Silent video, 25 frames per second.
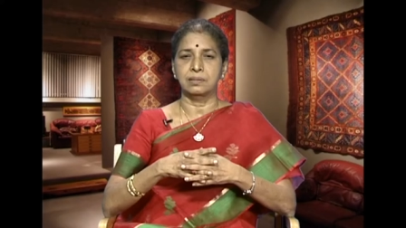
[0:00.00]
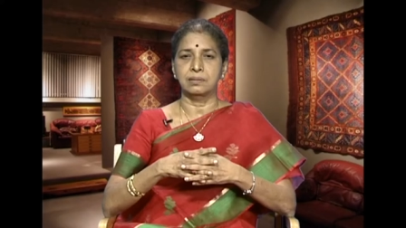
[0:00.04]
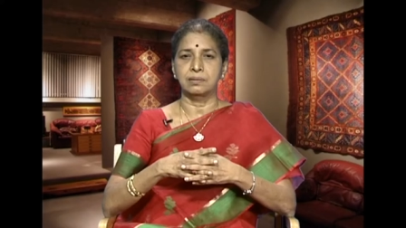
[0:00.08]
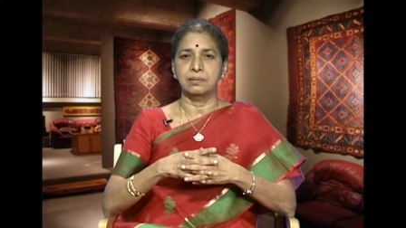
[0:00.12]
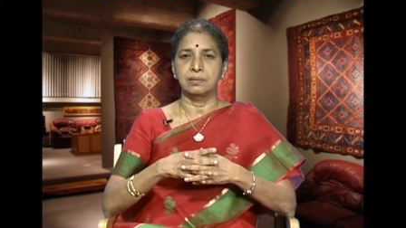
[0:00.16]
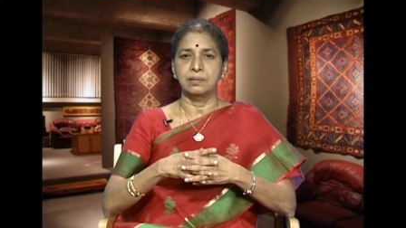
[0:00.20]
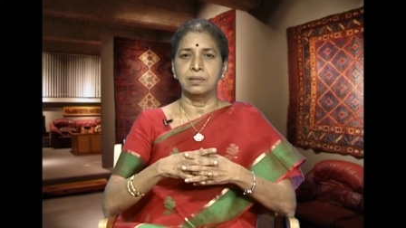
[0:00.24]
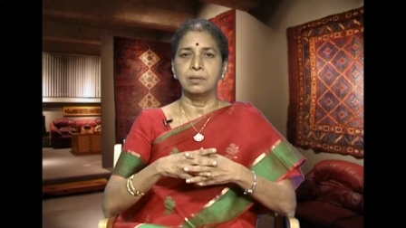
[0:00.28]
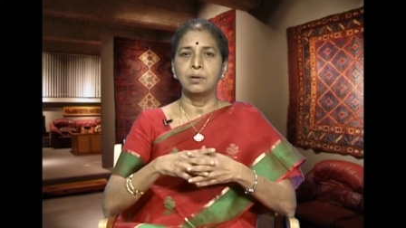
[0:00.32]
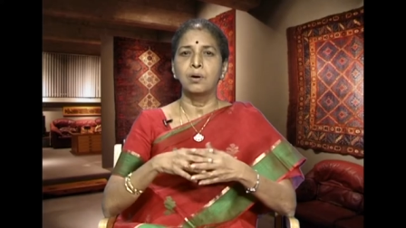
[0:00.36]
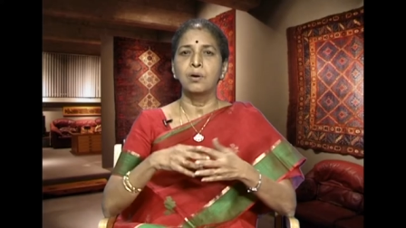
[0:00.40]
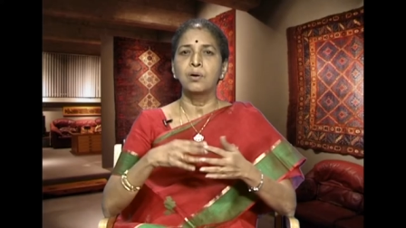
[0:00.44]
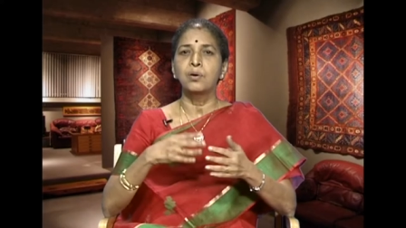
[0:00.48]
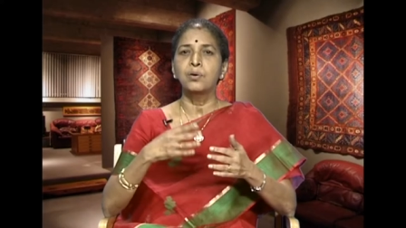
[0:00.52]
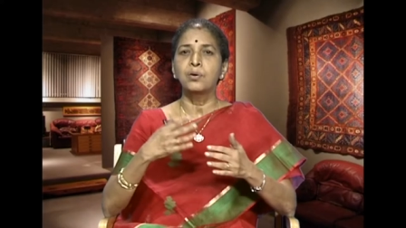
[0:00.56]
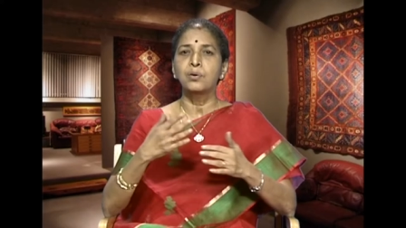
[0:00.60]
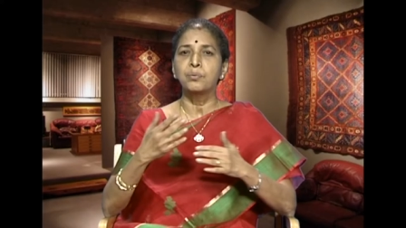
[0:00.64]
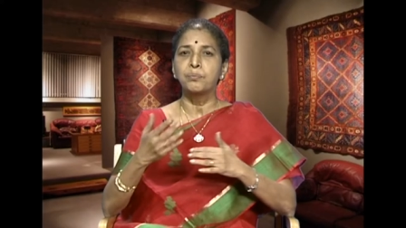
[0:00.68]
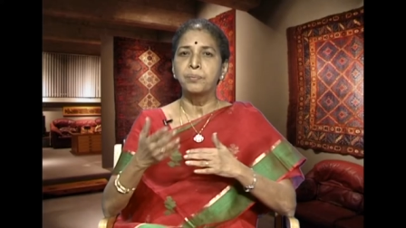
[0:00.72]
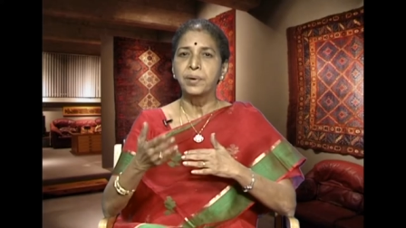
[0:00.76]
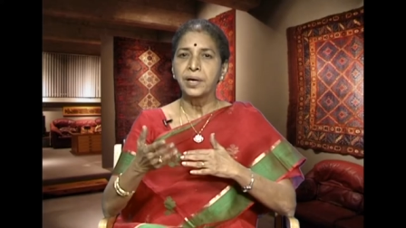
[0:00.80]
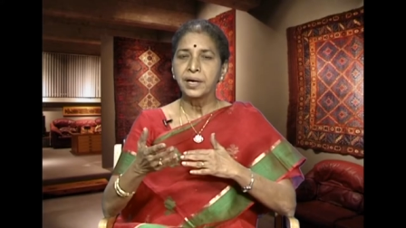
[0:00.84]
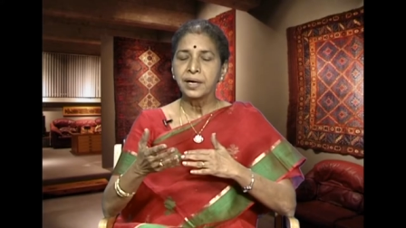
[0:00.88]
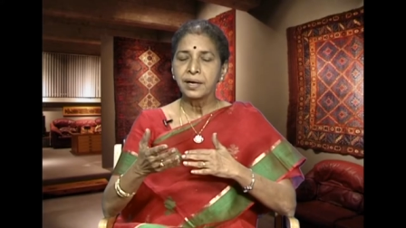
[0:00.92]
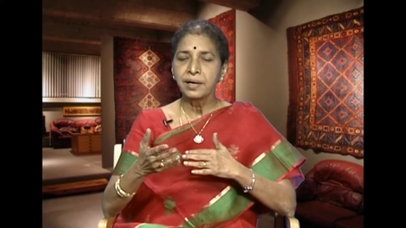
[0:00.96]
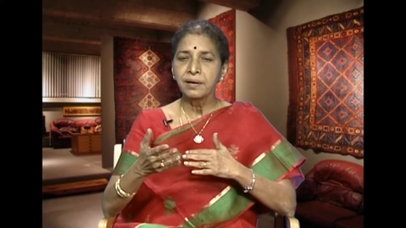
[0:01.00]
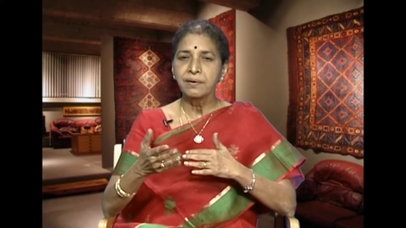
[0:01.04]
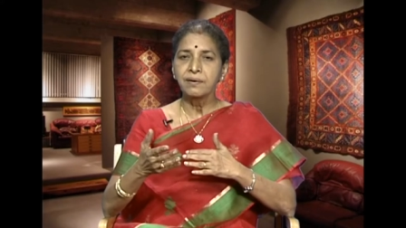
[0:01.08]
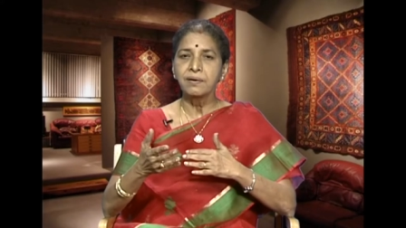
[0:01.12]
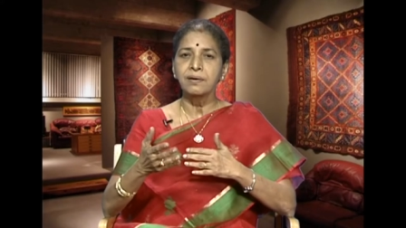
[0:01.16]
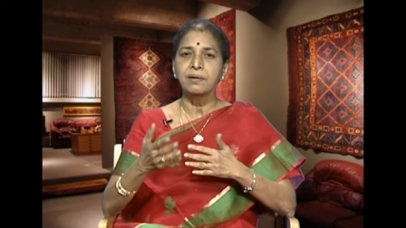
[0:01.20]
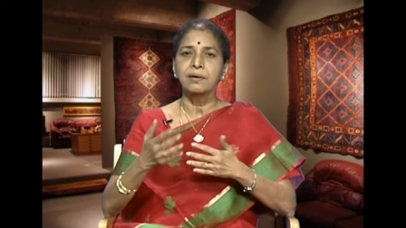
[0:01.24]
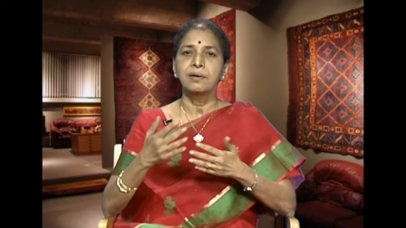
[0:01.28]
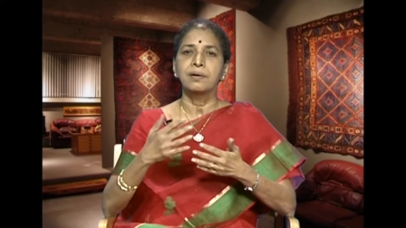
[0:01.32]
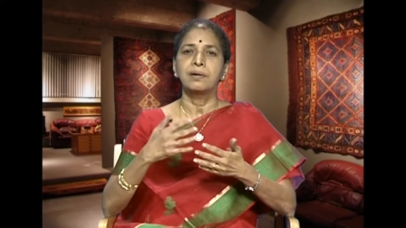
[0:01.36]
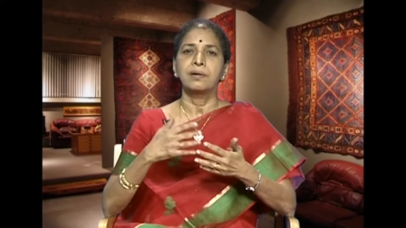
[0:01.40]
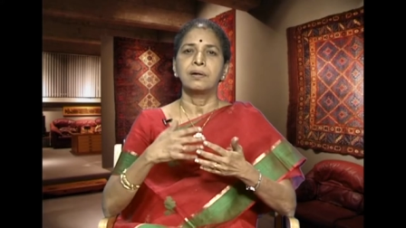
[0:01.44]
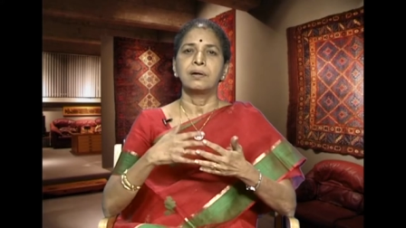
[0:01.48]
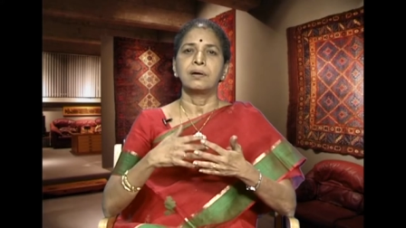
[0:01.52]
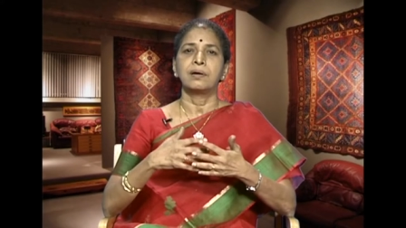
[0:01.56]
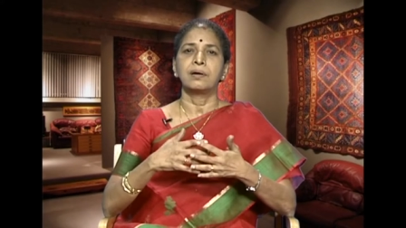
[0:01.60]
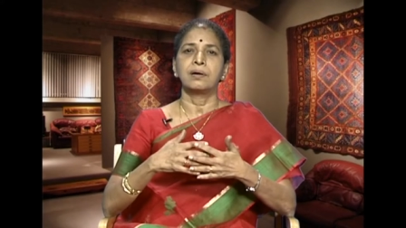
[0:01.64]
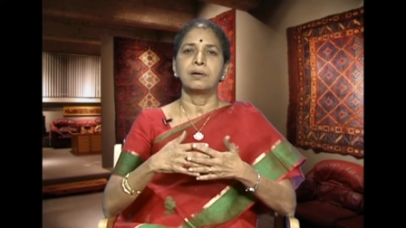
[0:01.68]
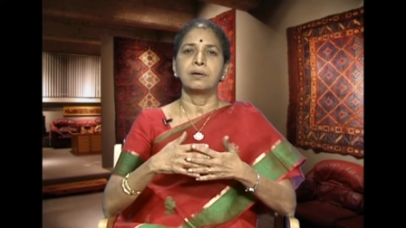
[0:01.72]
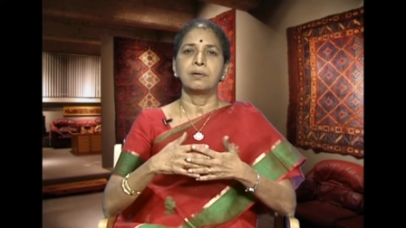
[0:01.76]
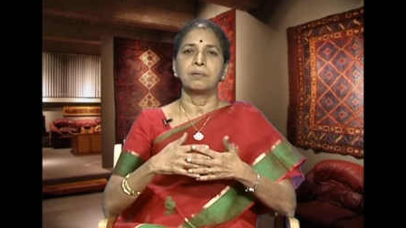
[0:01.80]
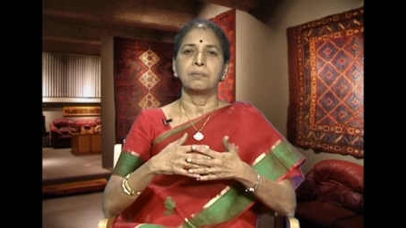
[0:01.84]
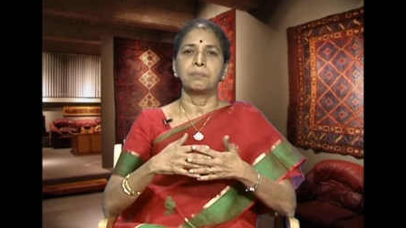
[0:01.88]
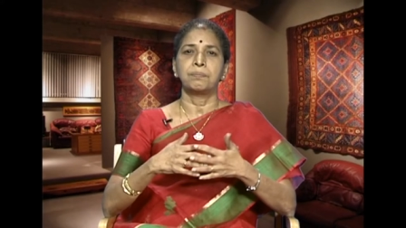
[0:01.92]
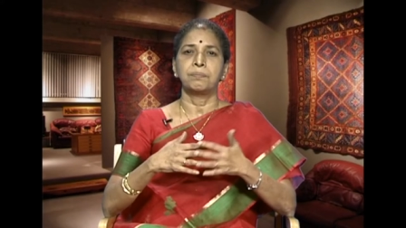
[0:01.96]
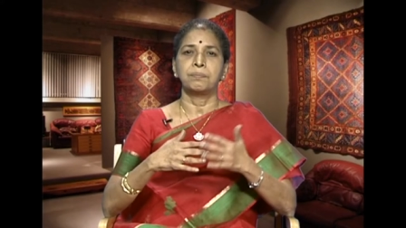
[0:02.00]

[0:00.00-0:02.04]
in order to make it uh,